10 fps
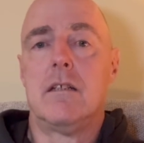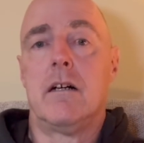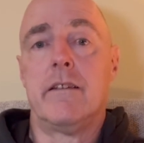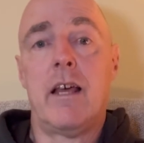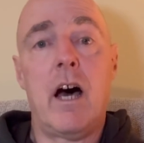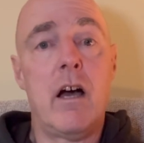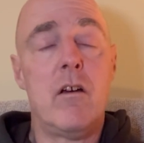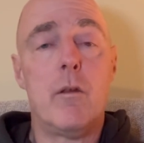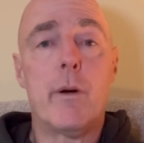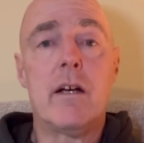I know
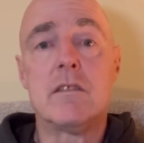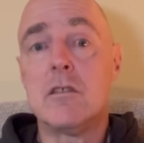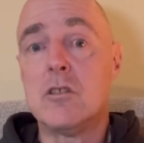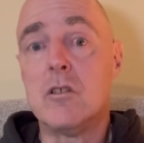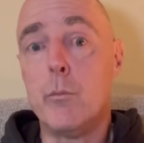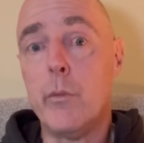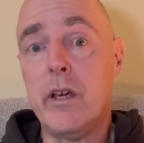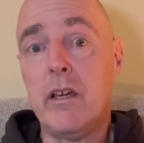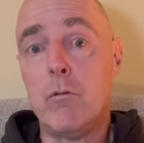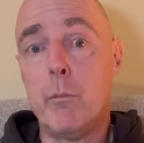the powers that shouldn't
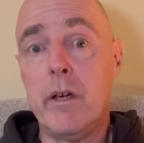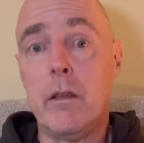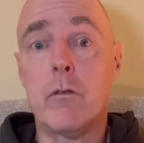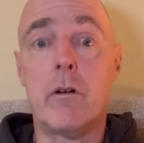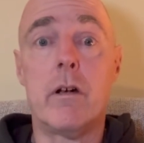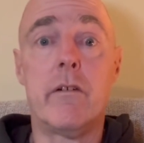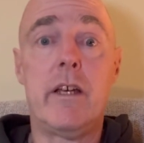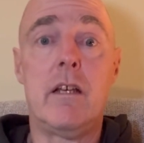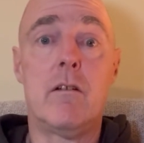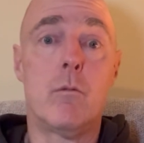be will be
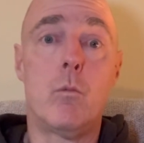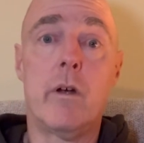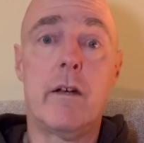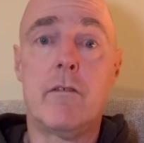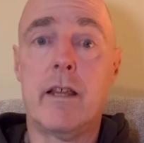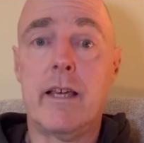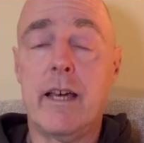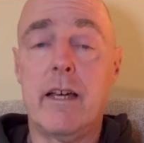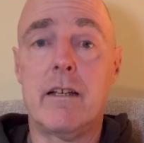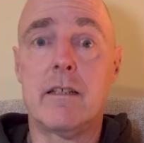throwing whatever they
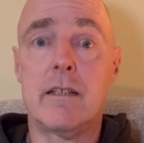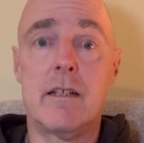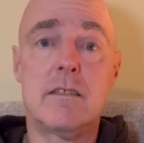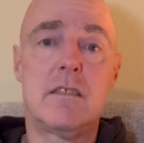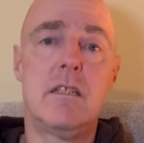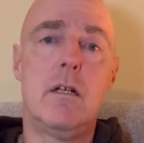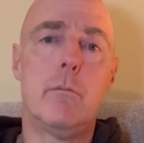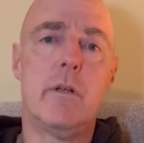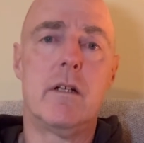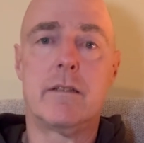can at us,
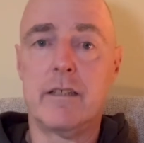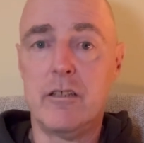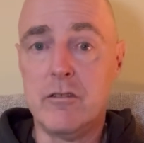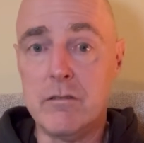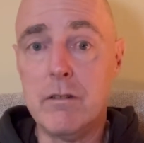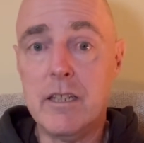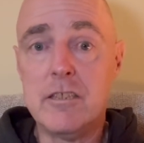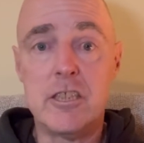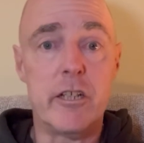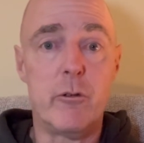but I do
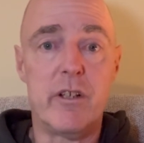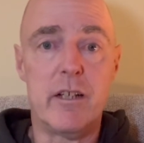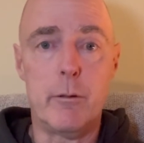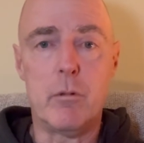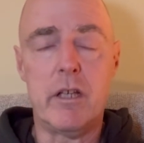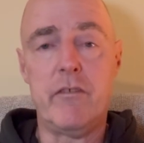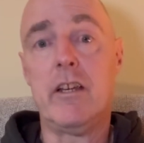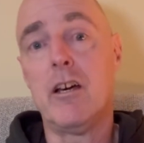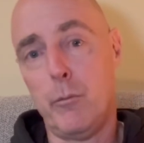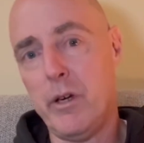genuinely believe, you
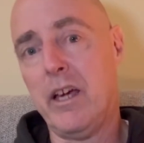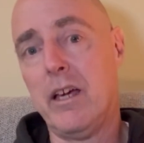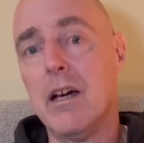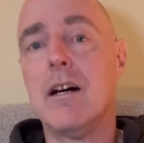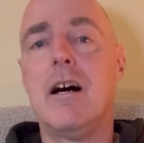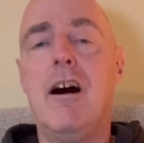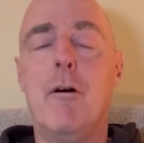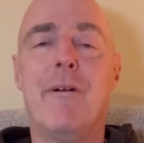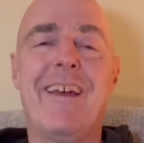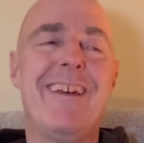know me,
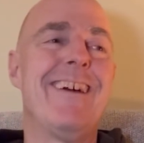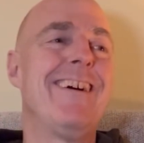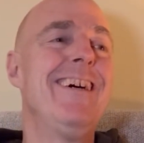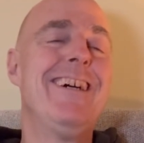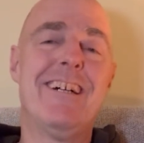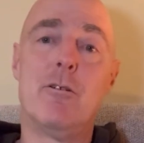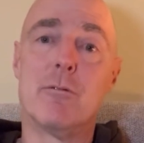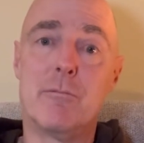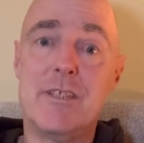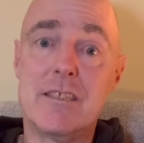I'm an
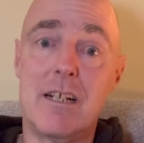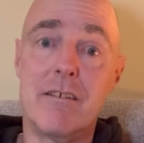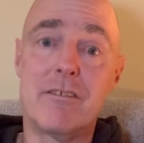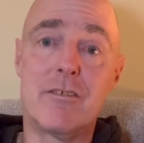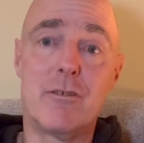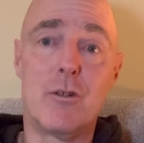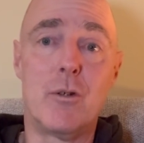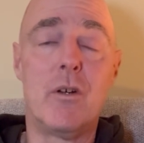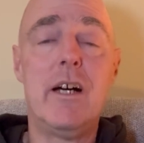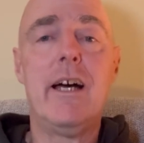optimist after
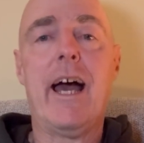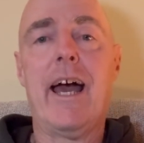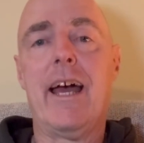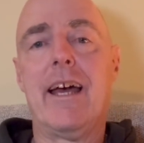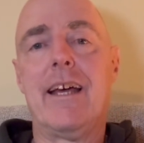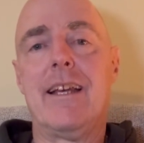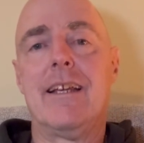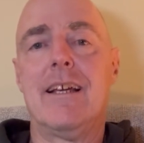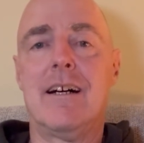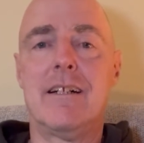all, and
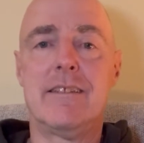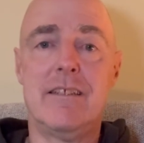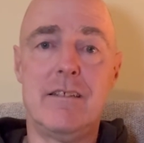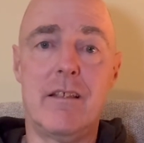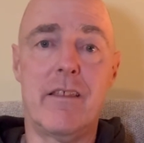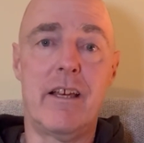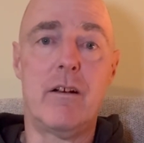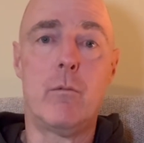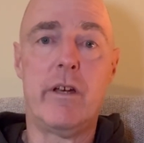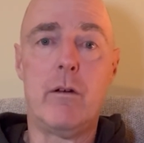I do think
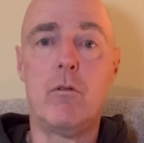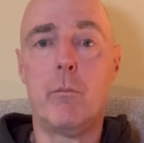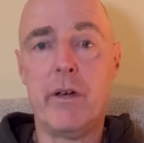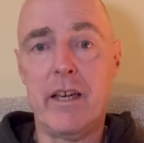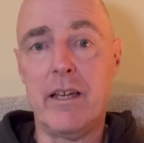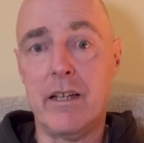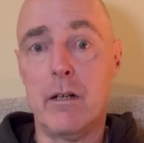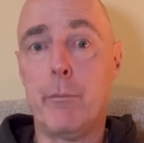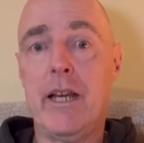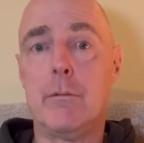we will be in a
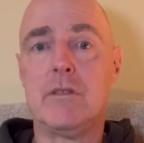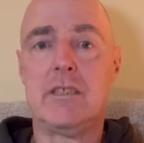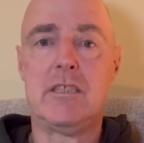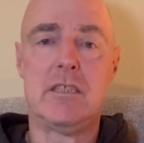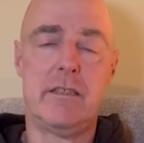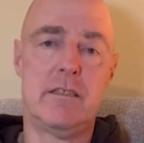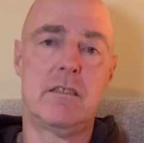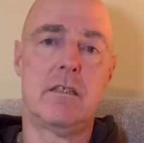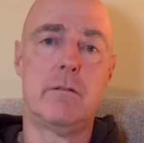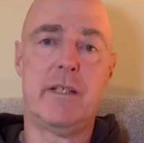better position this
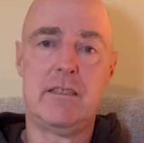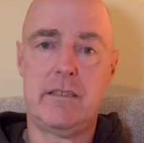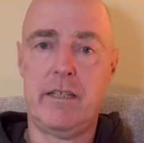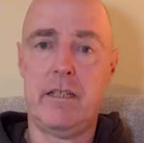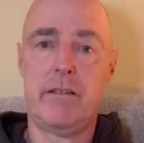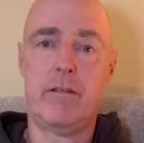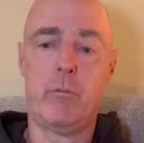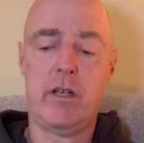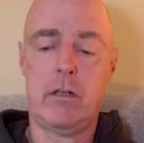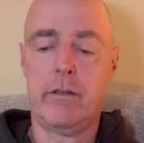time next year than
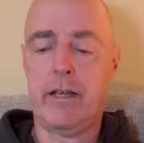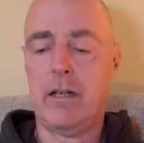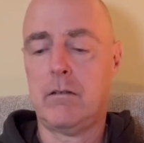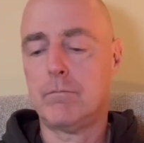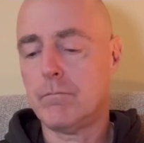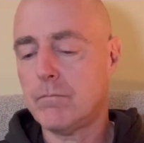we are now,